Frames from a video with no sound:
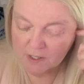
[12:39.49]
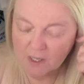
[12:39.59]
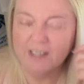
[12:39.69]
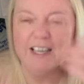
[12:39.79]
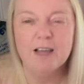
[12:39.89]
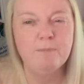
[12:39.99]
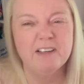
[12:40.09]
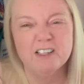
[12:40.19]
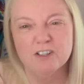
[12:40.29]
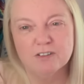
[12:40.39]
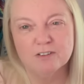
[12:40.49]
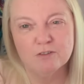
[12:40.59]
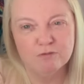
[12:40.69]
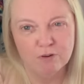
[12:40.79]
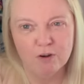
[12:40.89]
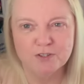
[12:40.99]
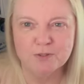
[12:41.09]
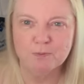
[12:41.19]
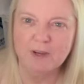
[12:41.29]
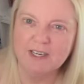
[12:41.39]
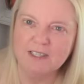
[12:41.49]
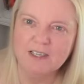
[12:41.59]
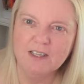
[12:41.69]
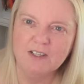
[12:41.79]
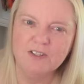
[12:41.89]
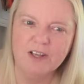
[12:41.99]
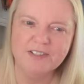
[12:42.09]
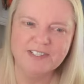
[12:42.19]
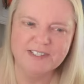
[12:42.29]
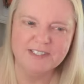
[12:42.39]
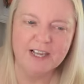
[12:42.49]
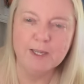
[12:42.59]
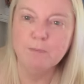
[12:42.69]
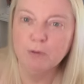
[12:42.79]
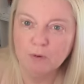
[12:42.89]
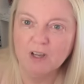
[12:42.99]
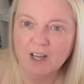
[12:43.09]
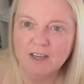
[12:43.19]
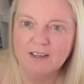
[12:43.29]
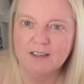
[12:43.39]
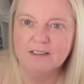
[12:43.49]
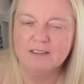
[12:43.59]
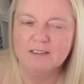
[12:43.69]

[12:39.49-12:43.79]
I get a bit cross when a staple colour